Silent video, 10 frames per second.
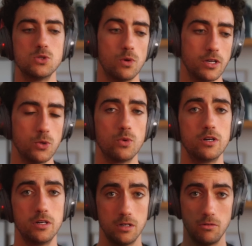where you
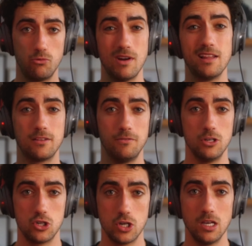were relatively
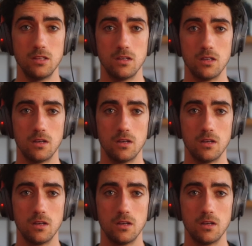shit